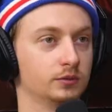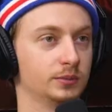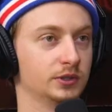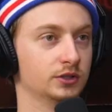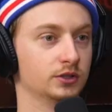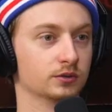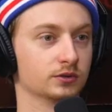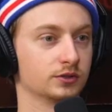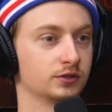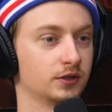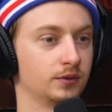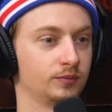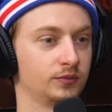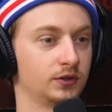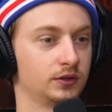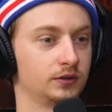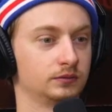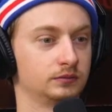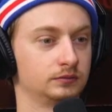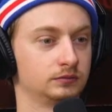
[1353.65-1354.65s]
be doing
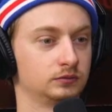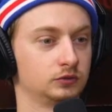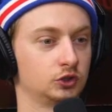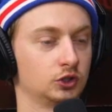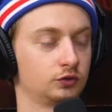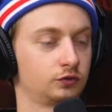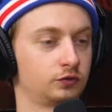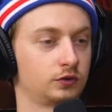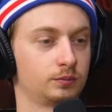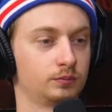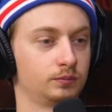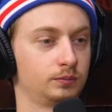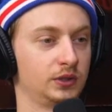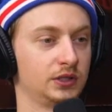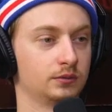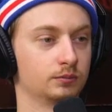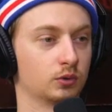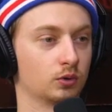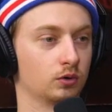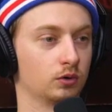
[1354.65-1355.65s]
something. Just from
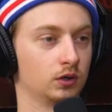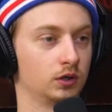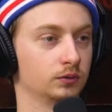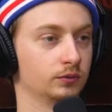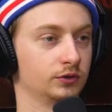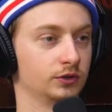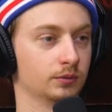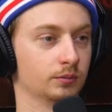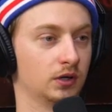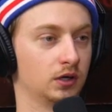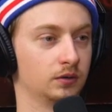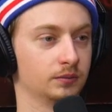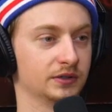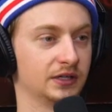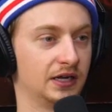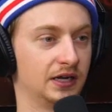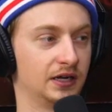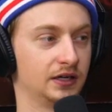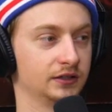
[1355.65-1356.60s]
being born with your mom and dad,